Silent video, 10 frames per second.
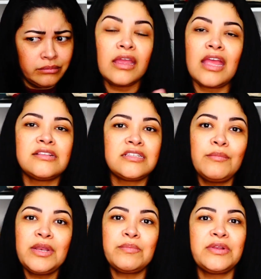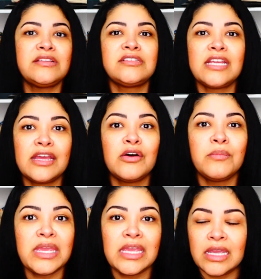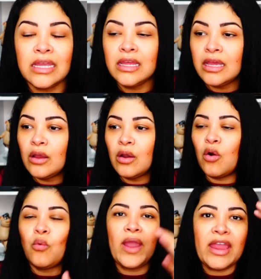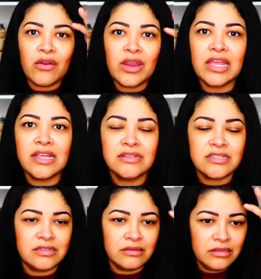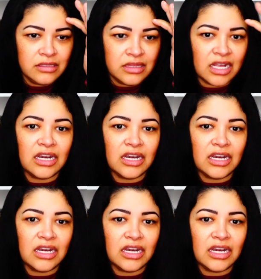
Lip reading: Can somebody please tell me, where is the